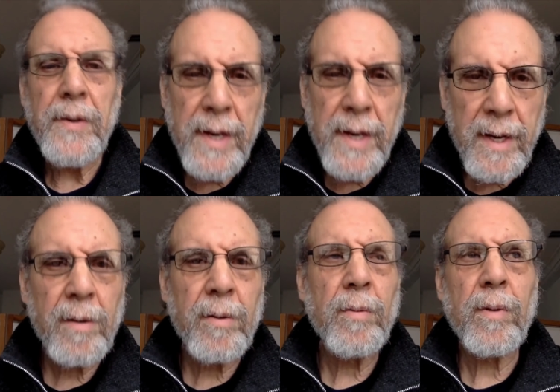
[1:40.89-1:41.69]

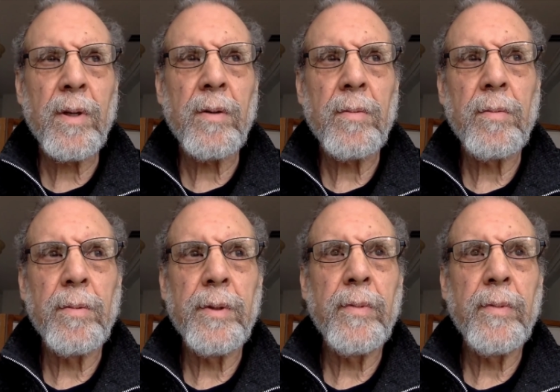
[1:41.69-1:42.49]
Now, uh,
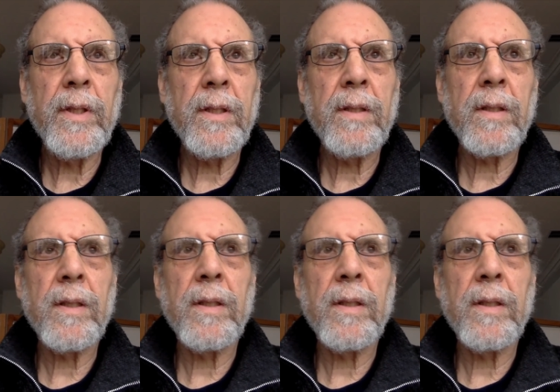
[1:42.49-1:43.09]
when we